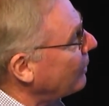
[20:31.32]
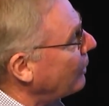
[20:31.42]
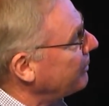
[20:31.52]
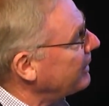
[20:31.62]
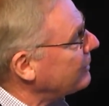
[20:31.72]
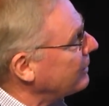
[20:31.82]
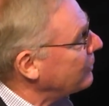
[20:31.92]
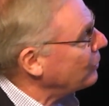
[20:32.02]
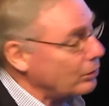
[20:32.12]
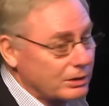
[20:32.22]
Tom, he's going to
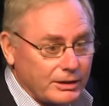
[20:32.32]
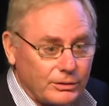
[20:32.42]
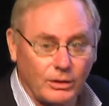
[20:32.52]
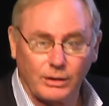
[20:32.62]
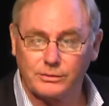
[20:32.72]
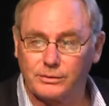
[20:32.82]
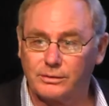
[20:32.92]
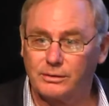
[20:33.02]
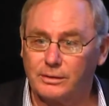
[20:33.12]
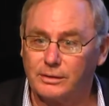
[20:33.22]
talk later on.
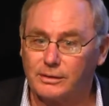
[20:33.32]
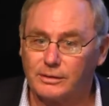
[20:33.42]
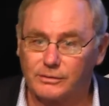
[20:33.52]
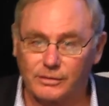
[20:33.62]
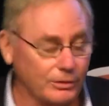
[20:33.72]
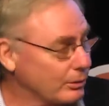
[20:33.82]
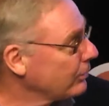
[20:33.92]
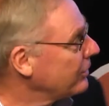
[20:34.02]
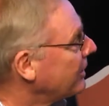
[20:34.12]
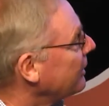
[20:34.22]
So you'll
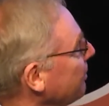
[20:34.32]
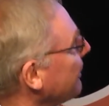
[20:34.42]
also get the